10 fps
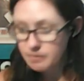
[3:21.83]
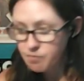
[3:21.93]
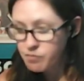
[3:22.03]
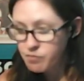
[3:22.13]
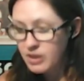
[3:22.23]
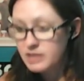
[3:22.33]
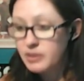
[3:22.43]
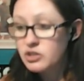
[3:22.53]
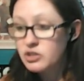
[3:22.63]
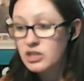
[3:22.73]
Yeah.
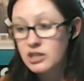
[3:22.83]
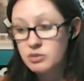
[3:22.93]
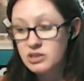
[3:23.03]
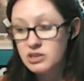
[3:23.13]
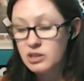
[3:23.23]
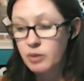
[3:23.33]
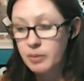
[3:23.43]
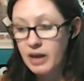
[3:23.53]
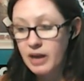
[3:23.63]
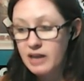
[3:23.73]
Especially because we see
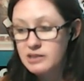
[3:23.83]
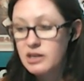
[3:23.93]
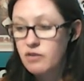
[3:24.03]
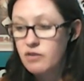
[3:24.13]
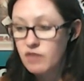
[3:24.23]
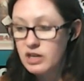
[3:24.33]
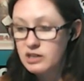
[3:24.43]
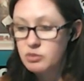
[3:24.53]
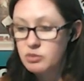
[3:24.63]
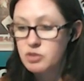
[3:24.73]
Weapon X in
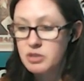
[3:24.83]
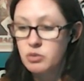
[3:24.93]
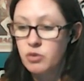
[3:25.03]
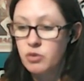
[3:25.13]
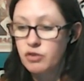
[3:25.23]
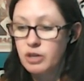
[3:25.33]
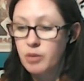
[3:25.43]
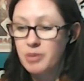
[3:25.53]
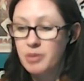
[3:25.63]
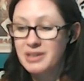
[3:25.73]
Phoenix, which means Wolverine
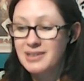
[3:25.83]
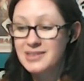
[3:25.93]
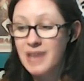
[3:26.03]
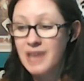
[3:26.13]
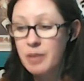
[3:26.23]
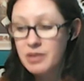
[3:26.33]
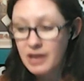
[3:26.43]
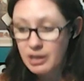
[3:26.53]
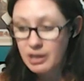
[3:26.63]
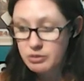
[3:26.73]
probably didn't escape the
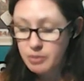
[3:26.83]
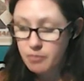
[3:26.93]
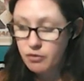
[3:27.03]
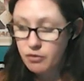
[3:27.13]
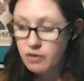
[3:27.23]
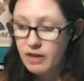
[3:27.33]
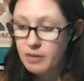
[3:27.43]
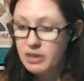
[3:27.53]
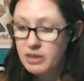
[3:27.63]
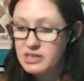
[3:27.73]
day he was pumped full of
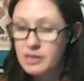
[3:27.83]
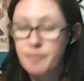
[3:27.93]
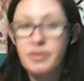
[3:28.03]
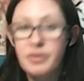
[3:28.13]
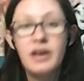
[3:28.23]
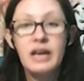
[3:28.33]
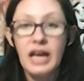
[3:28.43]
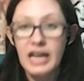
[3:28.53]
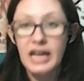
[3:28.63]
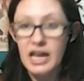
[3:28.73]
adamantium.
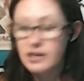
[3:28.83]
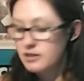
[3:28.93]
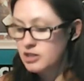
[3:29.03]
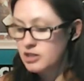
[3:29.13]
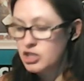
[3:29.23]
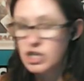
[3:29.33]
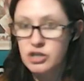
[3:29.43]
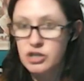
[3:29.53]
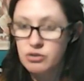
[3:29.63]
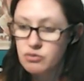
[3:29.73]
Again, stay
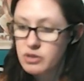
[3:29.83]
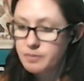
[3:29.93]
tuned.